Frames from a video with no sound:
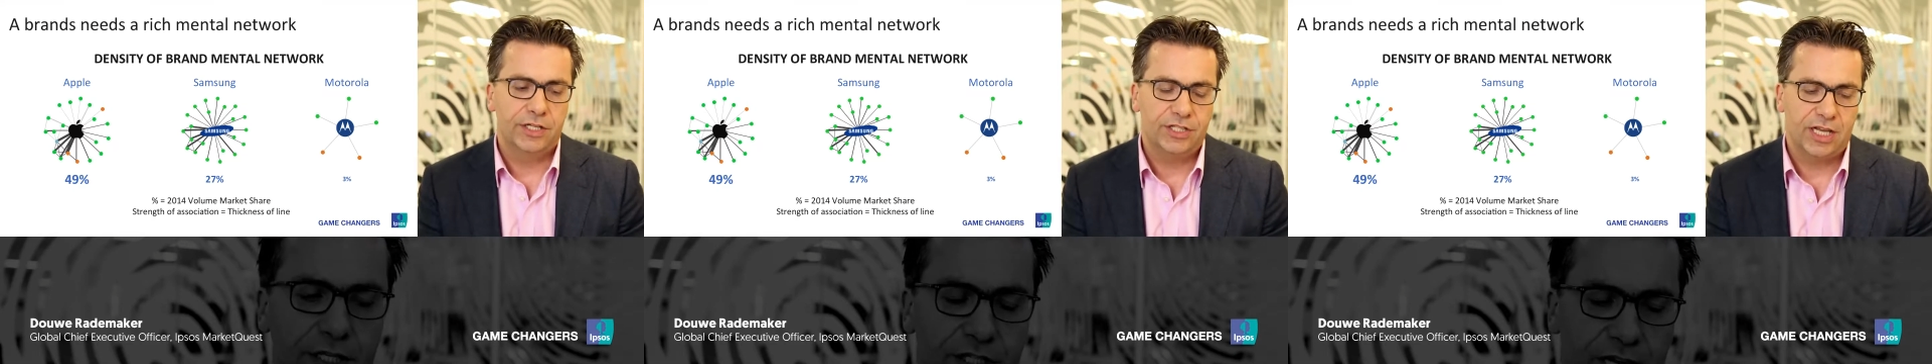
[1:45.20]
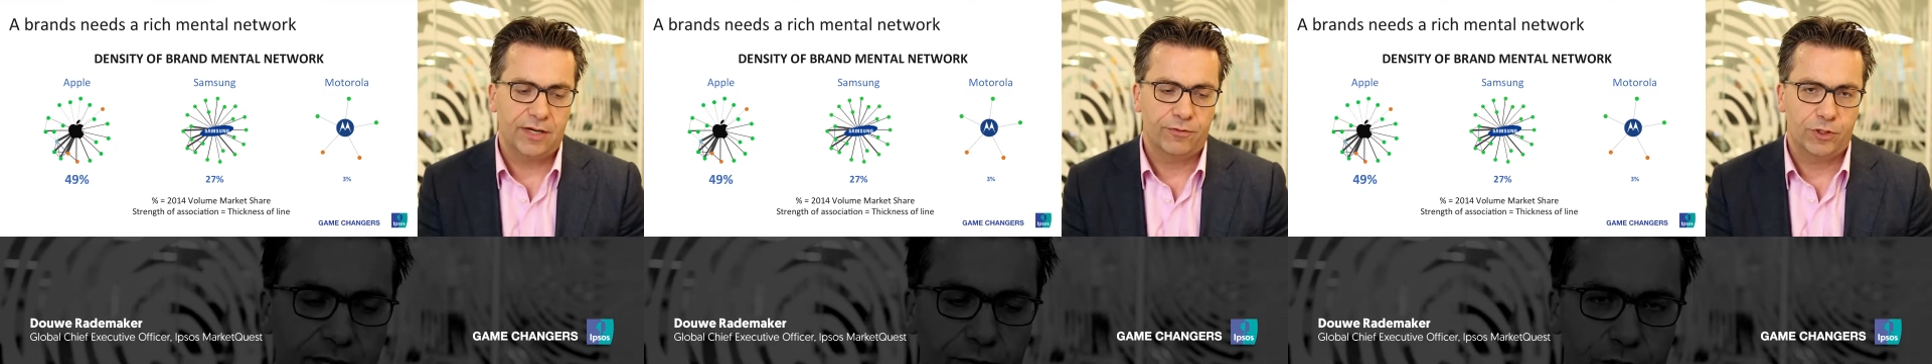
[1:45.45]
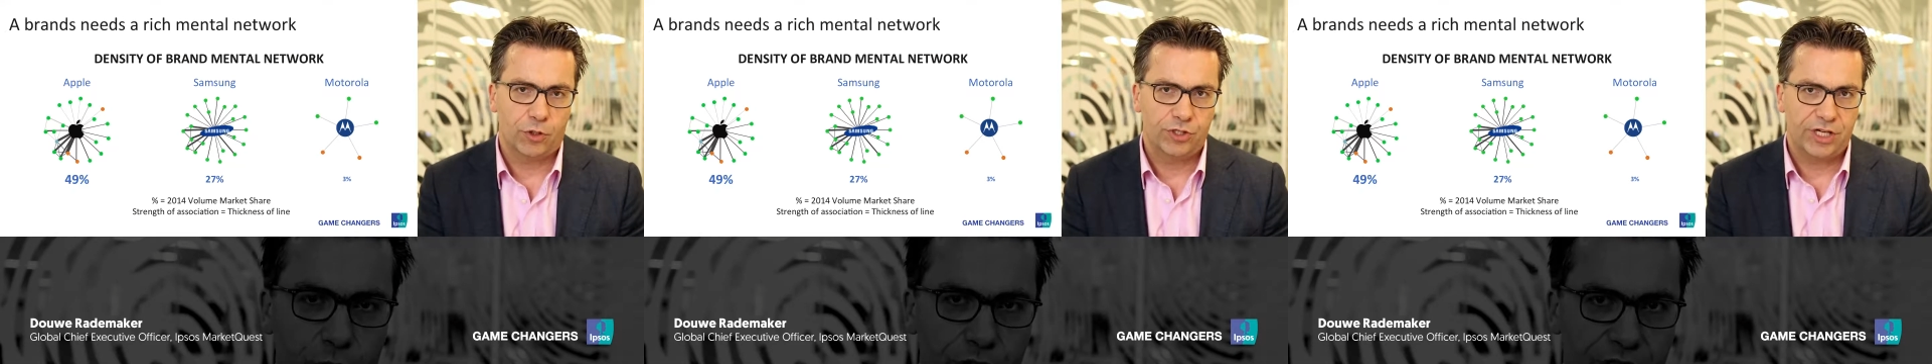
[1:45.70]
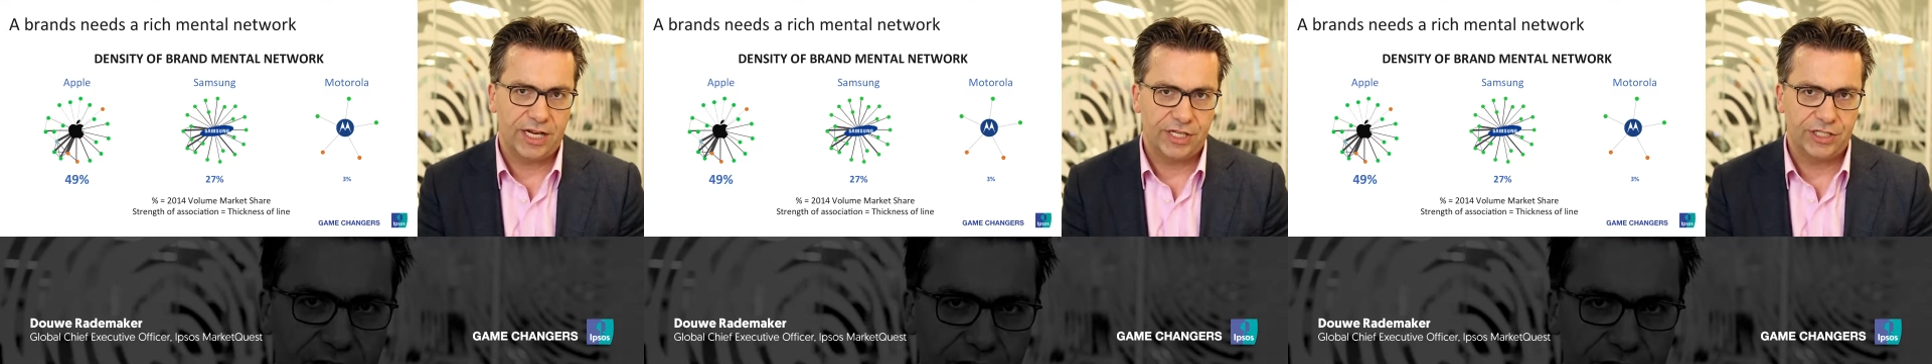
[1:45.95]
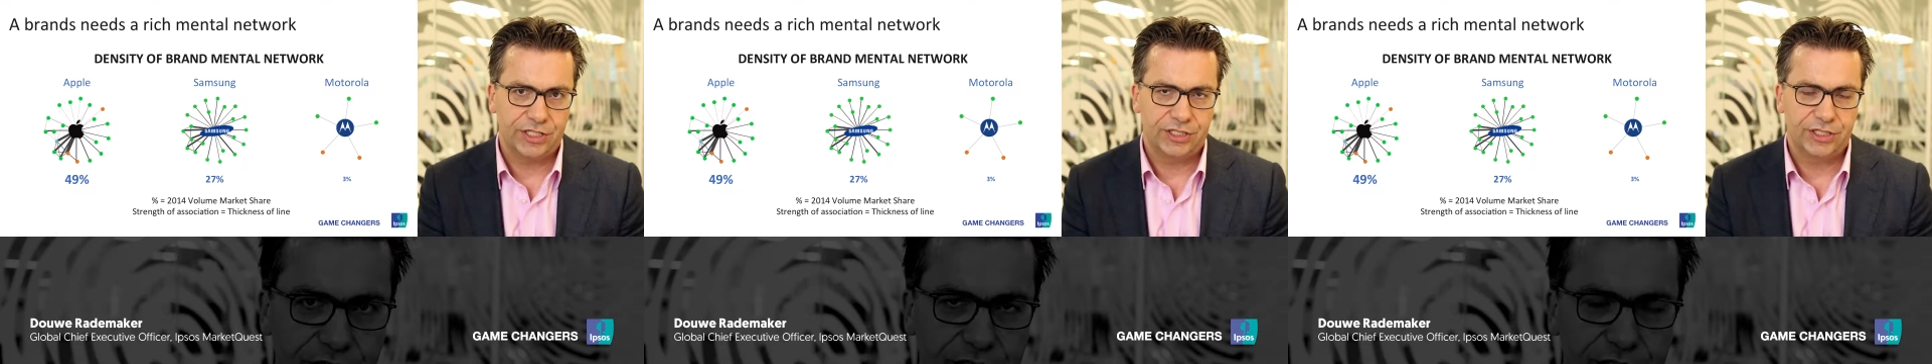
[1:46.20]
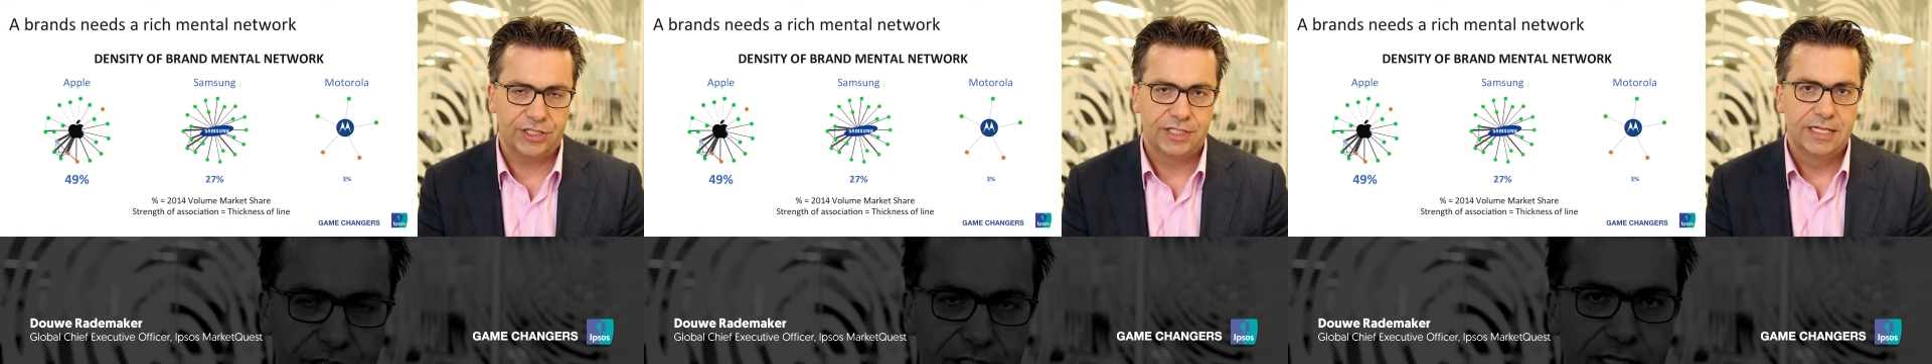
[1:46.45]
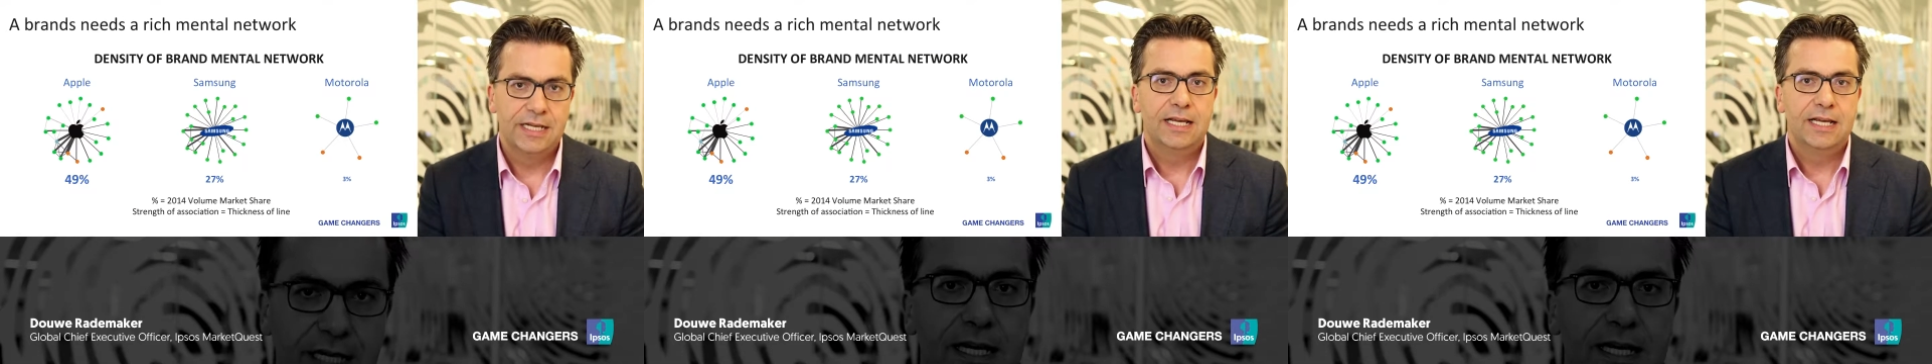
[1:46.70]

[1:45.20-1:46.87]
set of associations.